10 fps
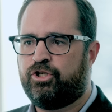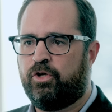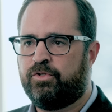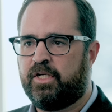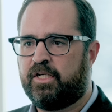
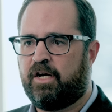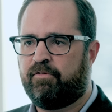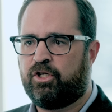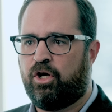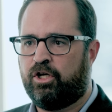shows that
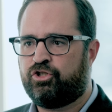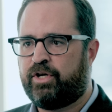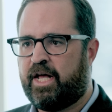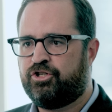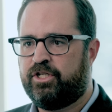covered call
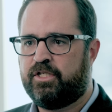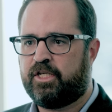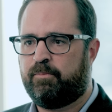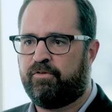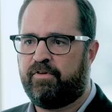strategies
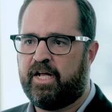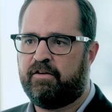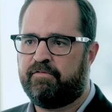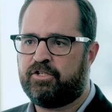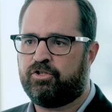can provide
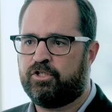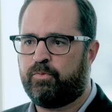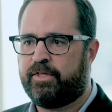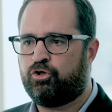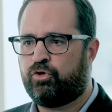investors
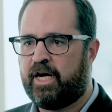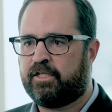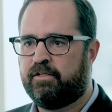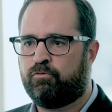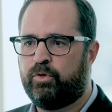with
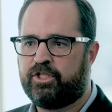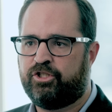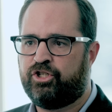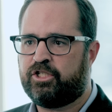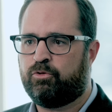attractive
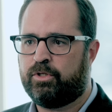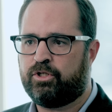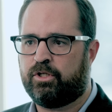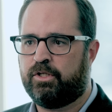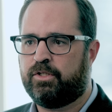risk-adjusted
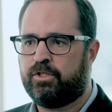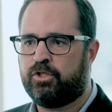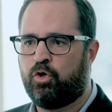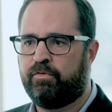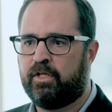
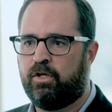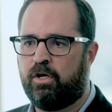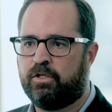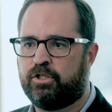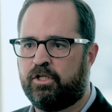returns over the
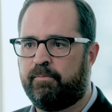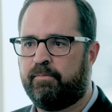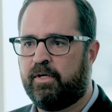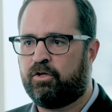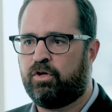long term
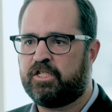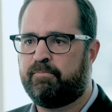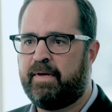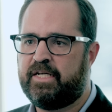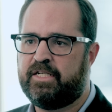across
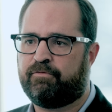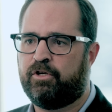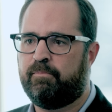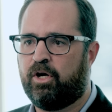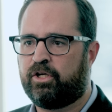many
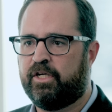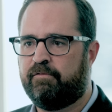different market